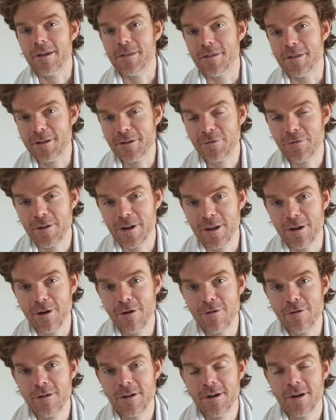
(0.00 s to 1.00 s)
this
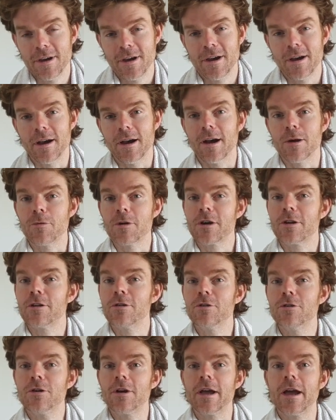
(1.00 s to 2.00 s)
video, we're going
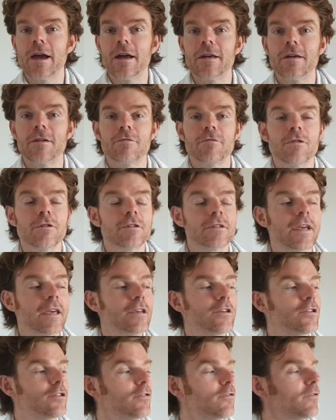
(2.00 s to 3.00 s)
to look at
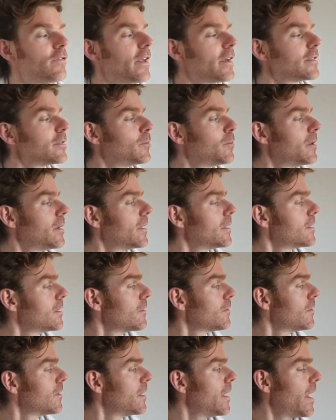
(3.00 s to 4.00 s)
rotational flexibility
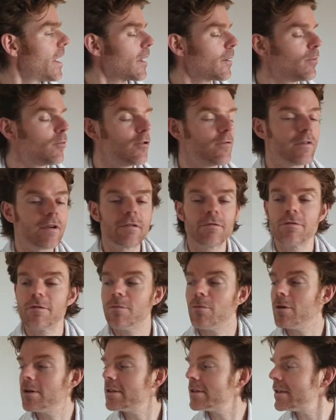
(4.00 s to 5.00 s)
of the neck, moving
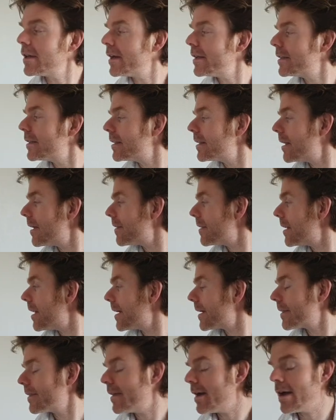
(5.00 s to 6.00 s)
from one side to the other
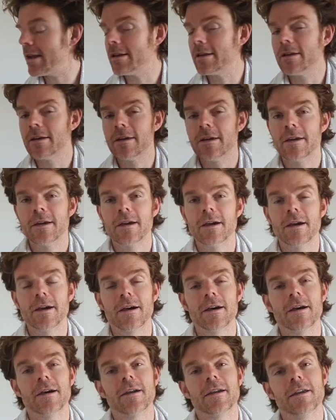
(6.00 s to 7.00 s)
like that.
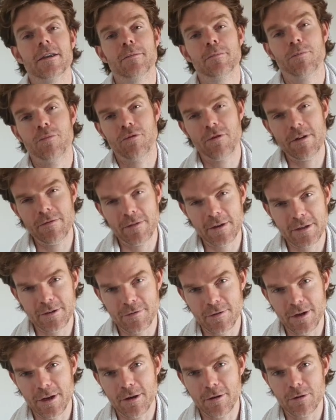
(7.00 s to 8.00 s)
In previous
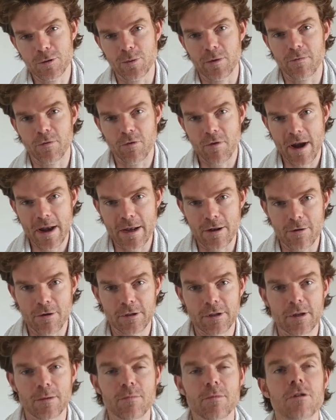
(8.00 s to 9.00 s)
videos, we've already
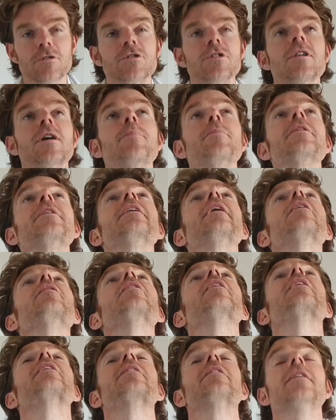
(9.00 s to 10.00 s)
looked at motion up and down
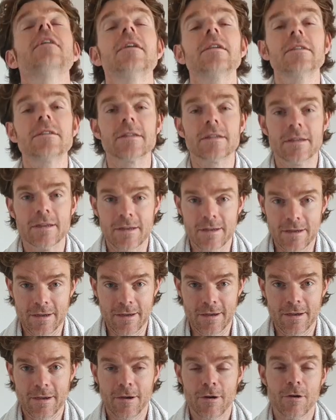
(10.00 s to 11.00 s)
like this.
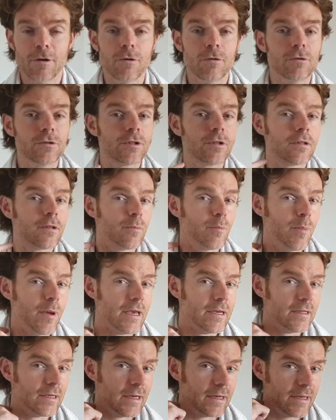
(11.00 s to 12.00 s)
Also the
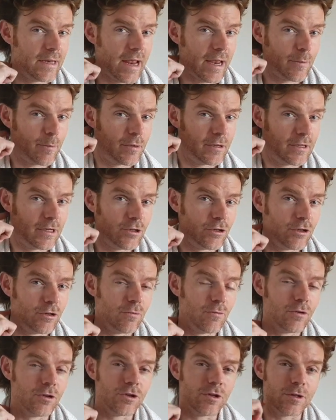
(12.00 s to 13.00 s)
basic neck
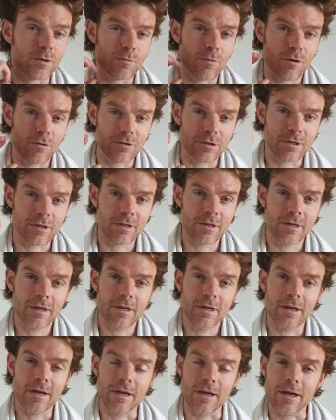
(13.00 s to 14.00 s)
position, which is most
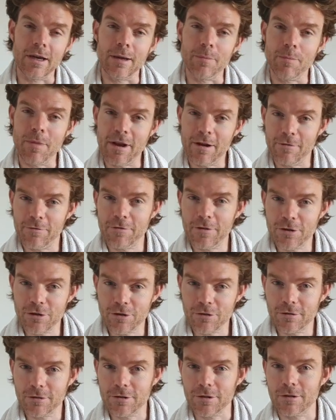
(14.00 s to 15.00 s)

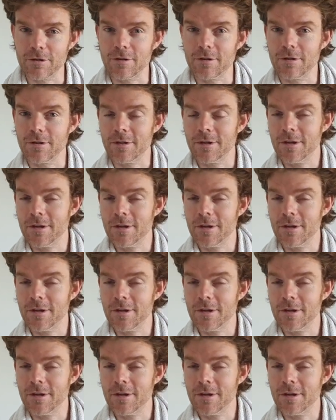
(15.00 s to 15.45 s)
beneficial to the